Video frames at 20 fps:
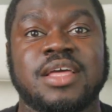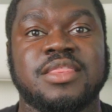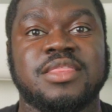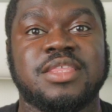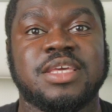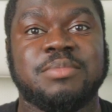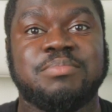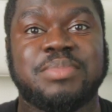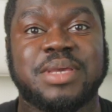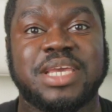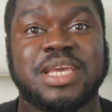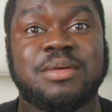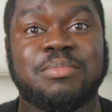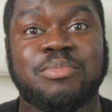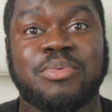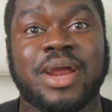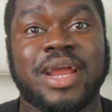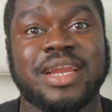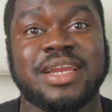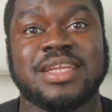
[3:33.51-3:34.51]
the peak
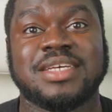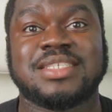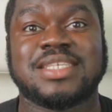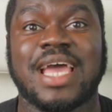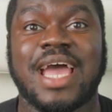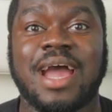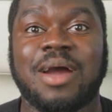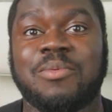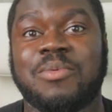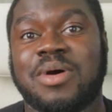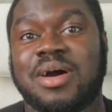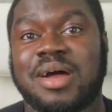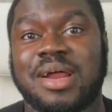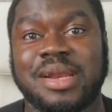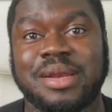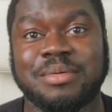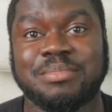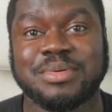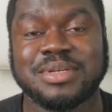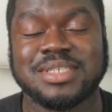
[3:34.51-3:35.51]
brightness at
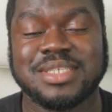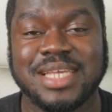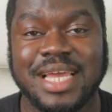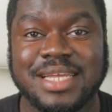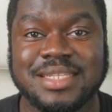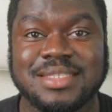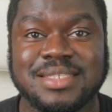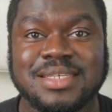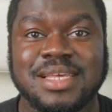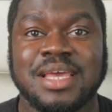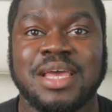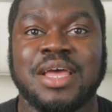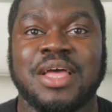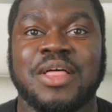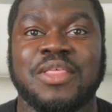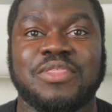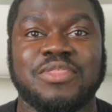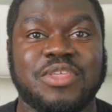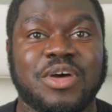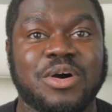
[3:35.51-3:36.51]

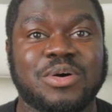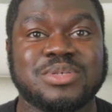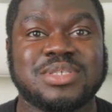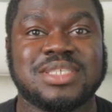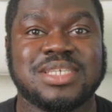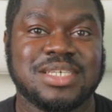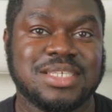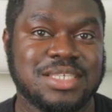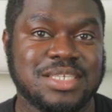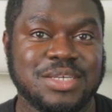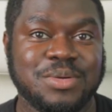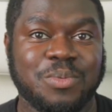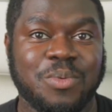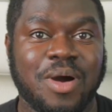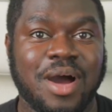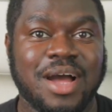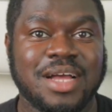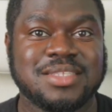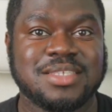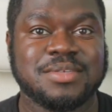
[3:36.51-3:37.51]
100%. Though 60
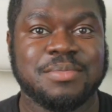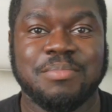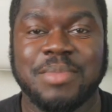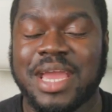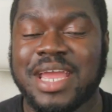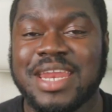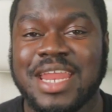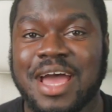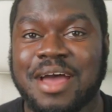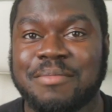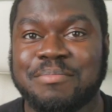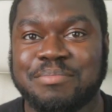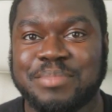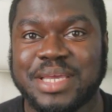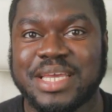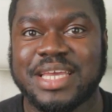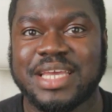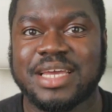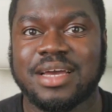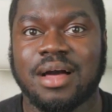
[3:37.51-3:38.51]
watts may not
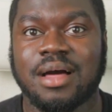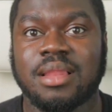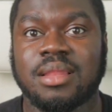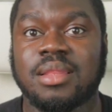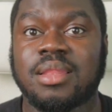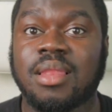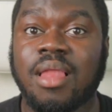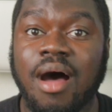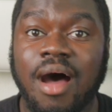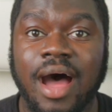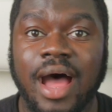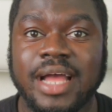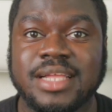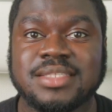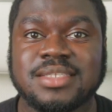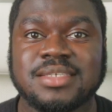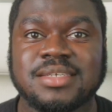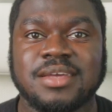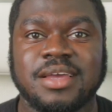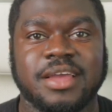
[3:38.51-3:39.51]
be a
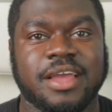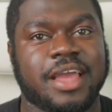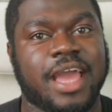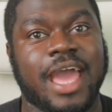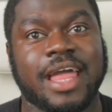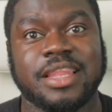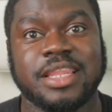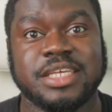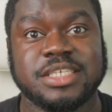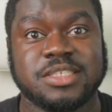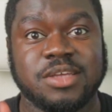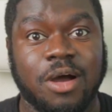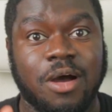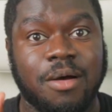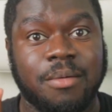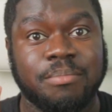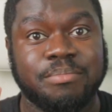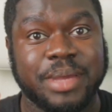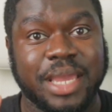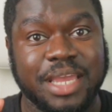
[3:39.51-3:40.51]
lot, at least
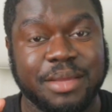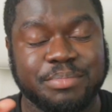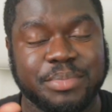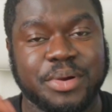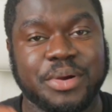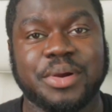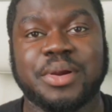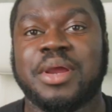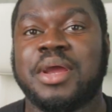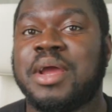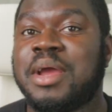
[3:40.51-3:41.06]
on paper,